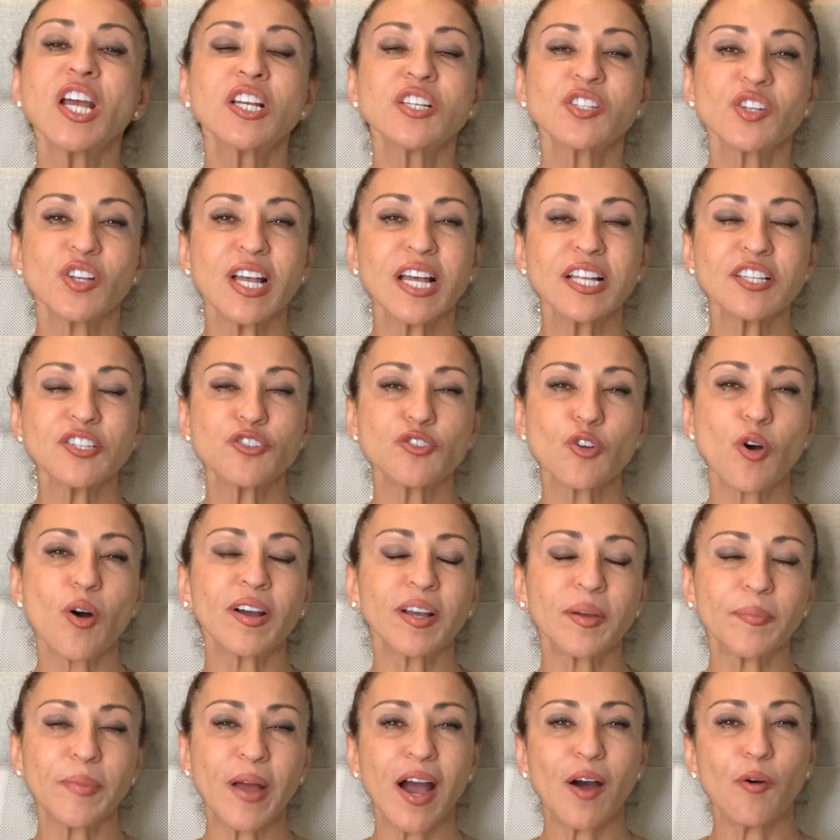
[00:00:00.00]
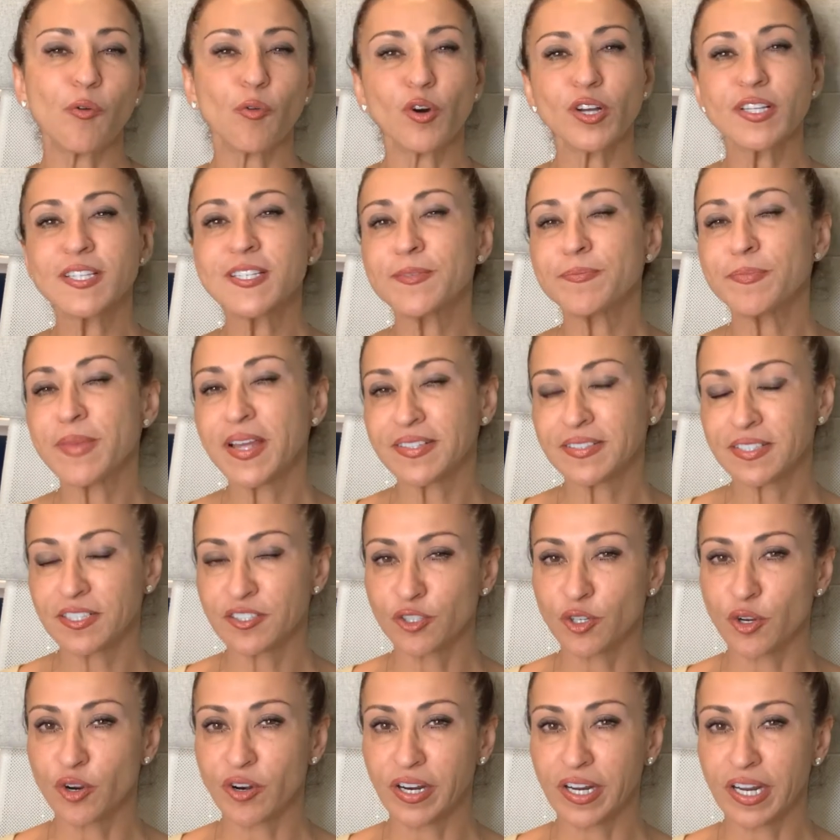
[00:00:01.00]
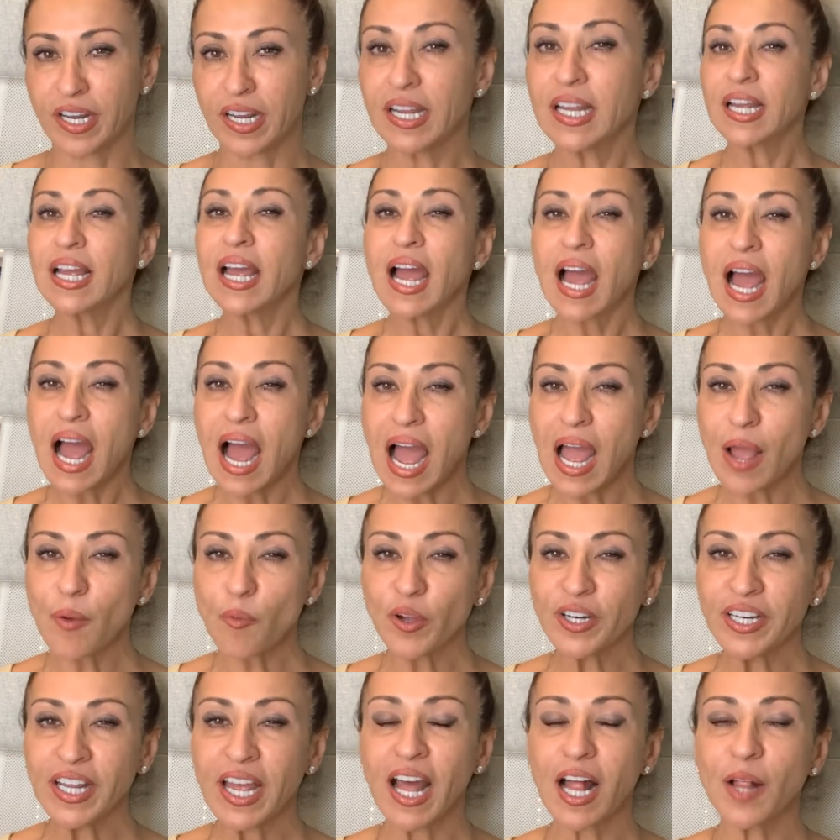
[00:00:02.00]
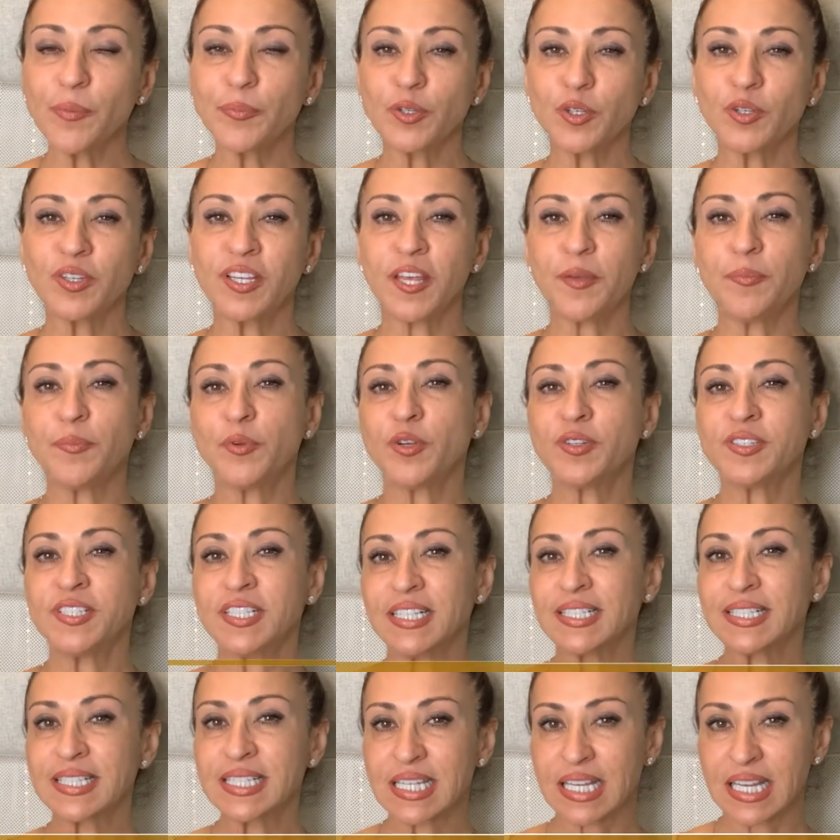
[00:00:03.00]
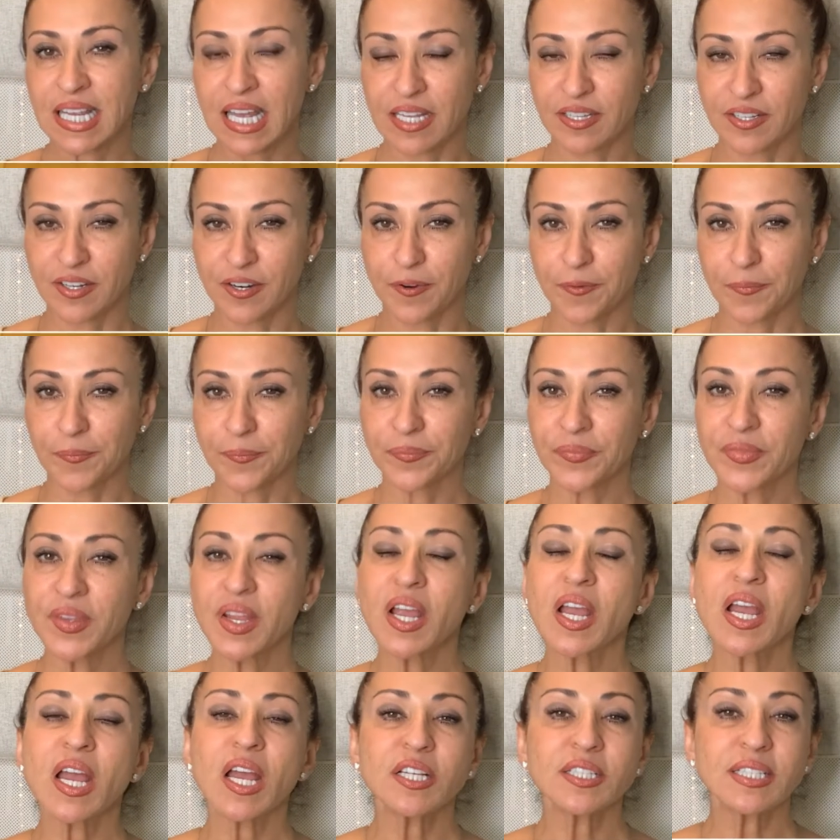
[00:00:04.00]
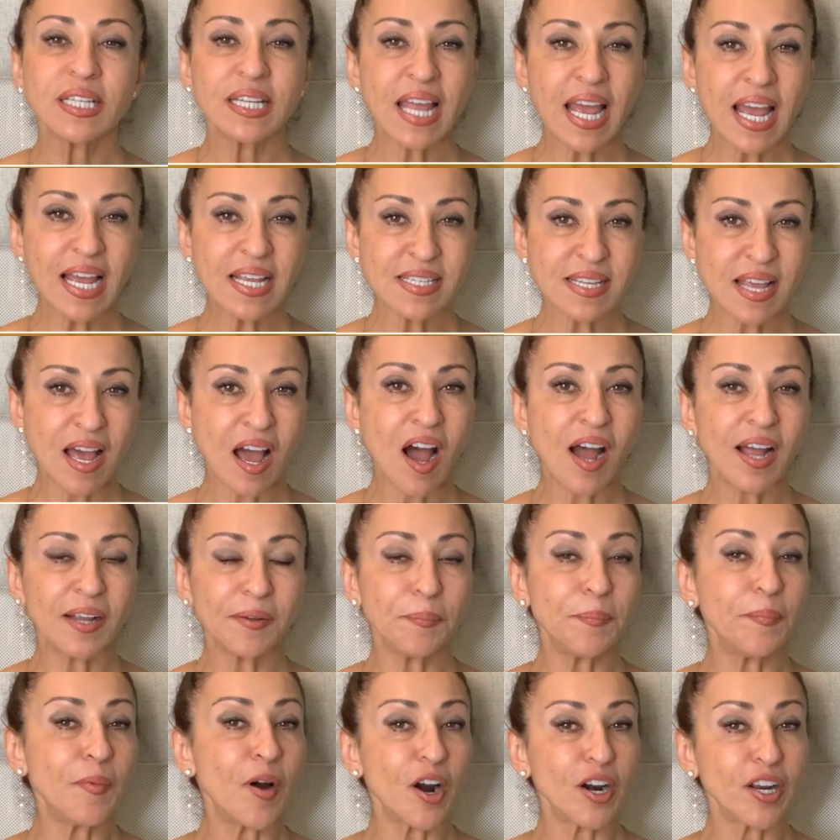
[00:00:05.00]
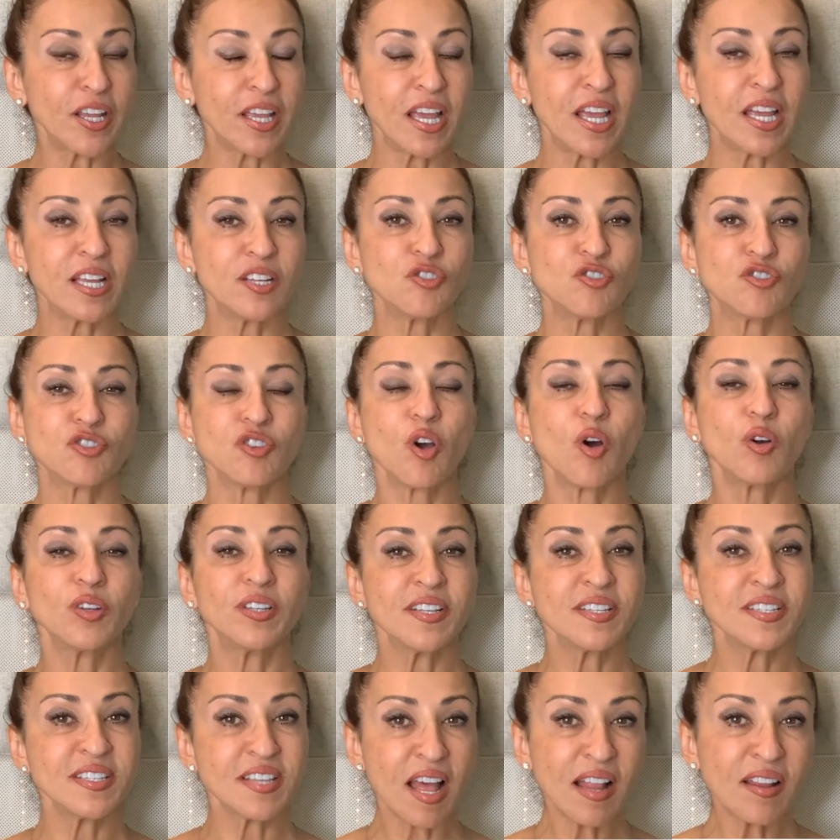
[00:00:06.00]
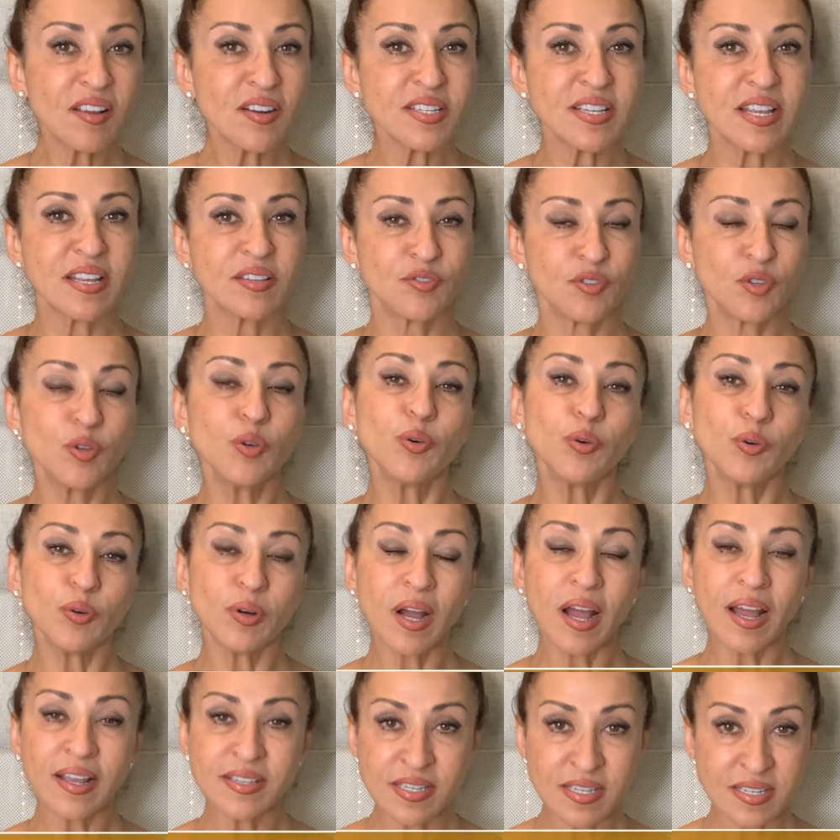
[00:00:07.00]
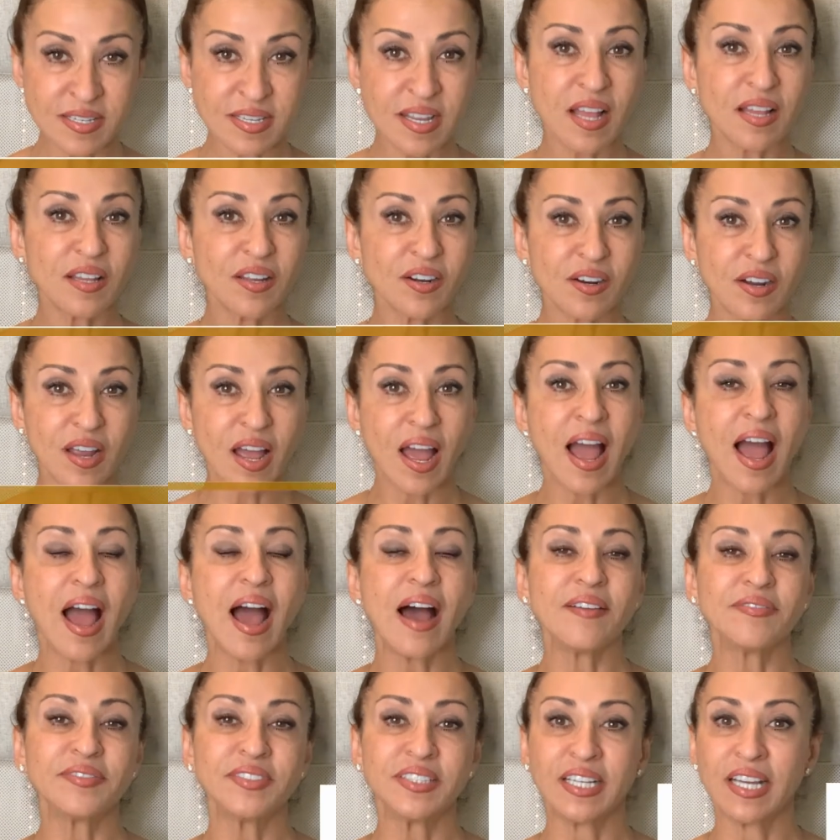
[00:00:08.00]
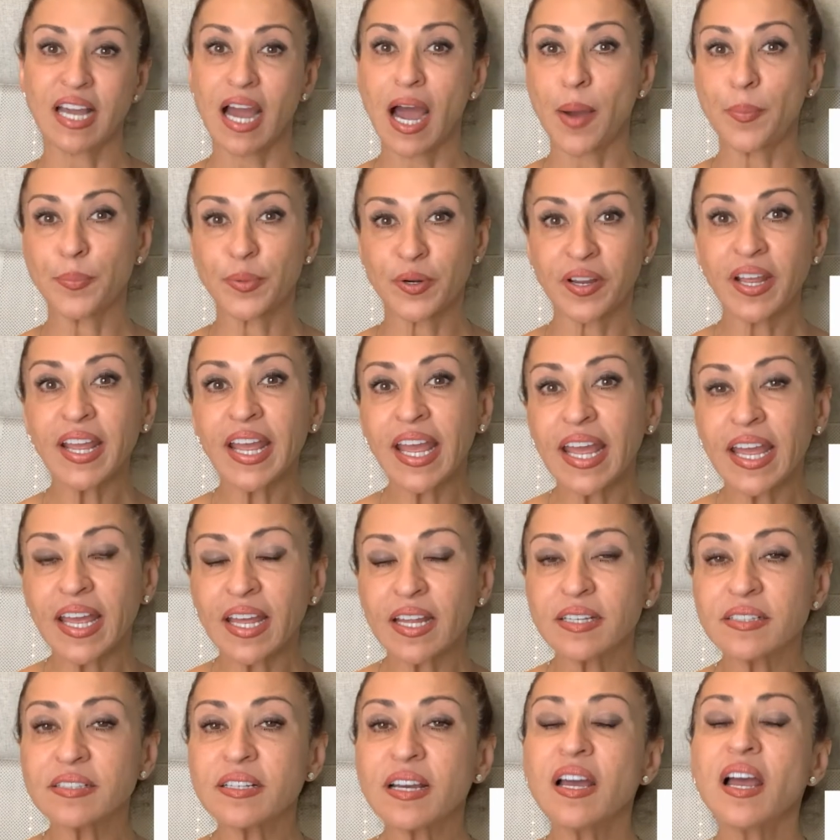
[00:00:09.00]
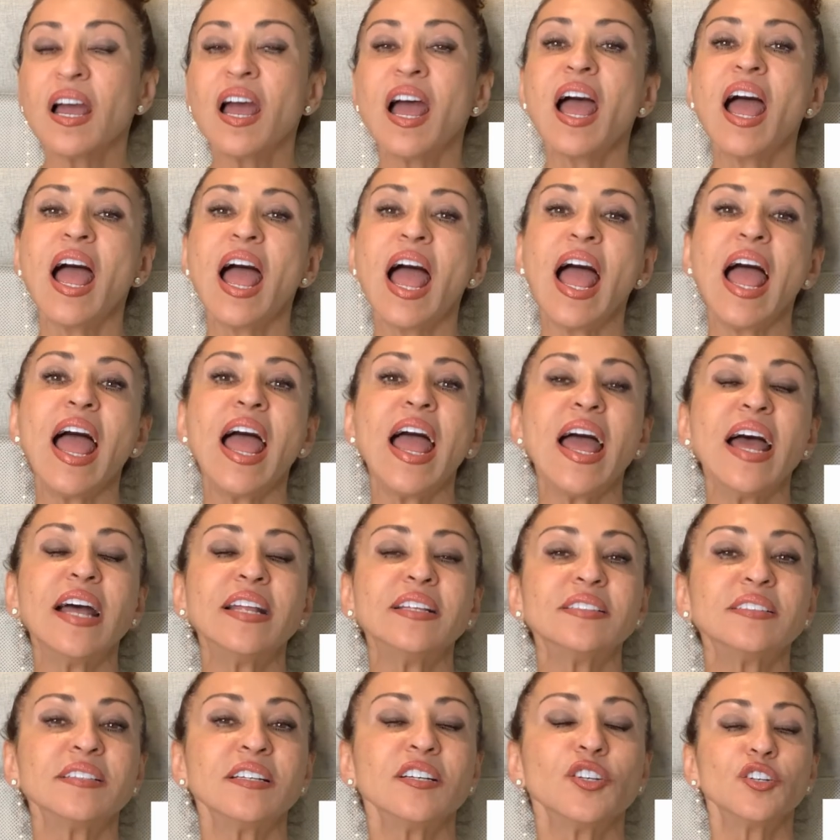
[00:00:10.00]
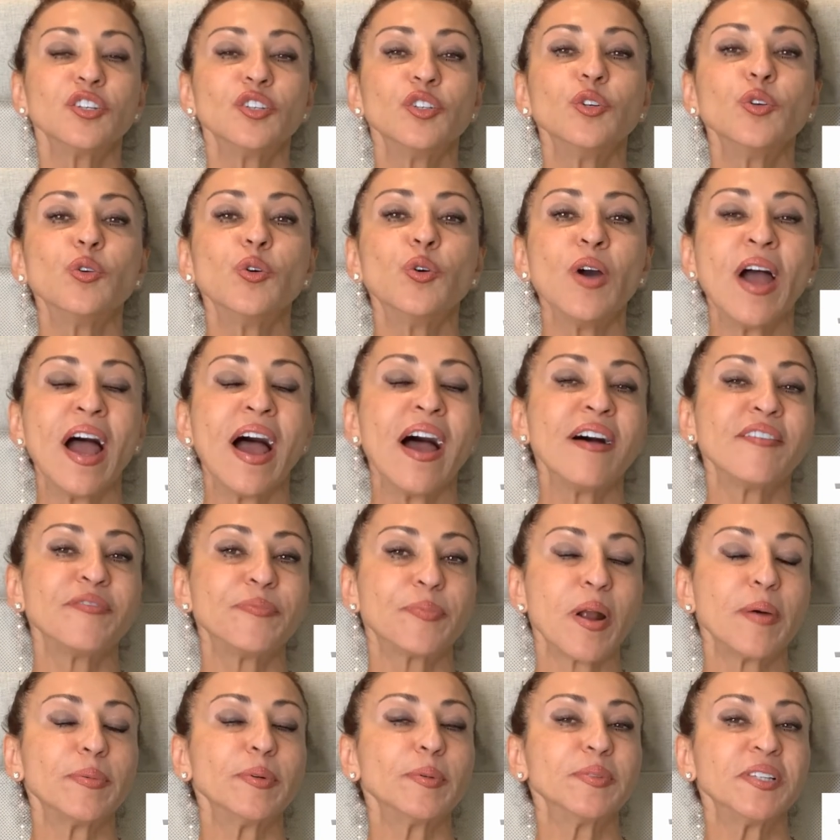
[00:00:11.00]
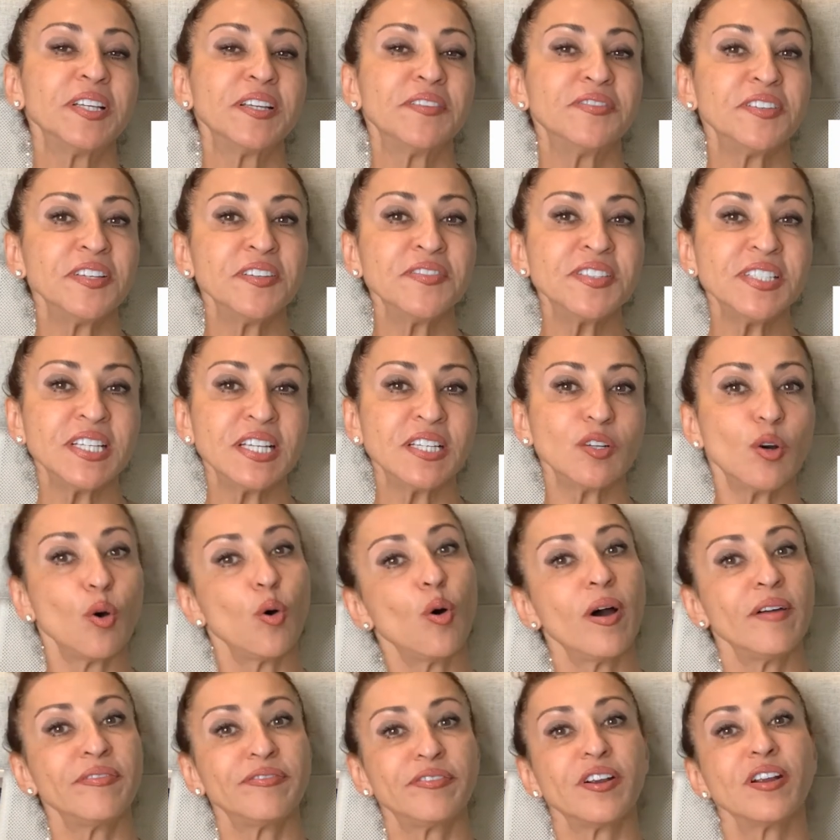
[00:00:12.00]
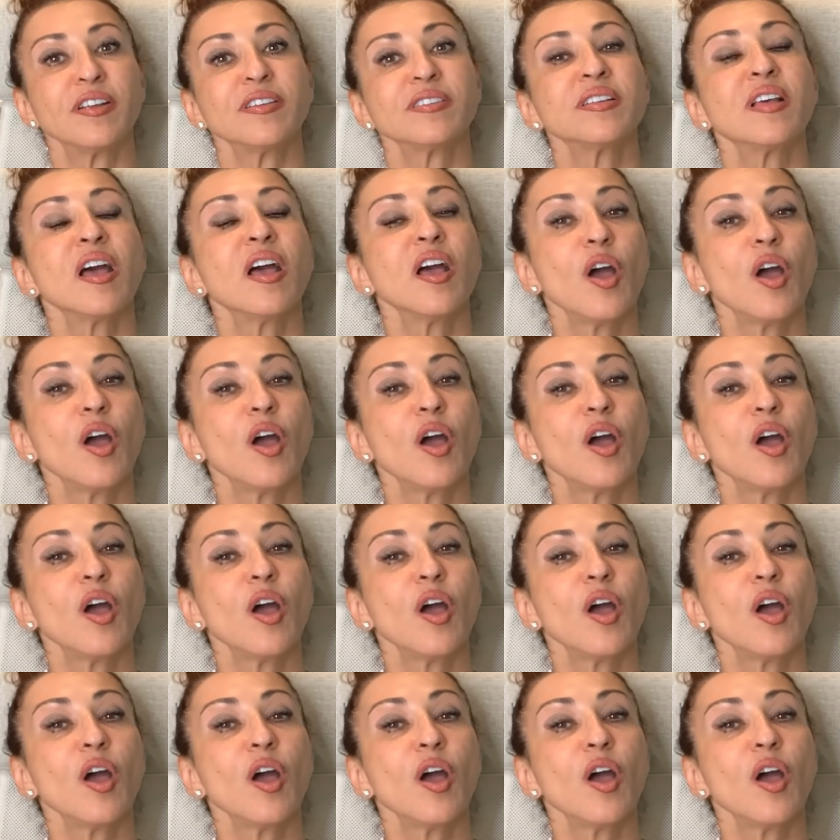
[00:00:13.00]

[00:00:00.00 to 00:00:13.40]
So let's talk about what's mandatory. I want to help you keep your deal together. Today is a hot market, so the sellers, you as a seller have the upper hand and you have probably 15 offers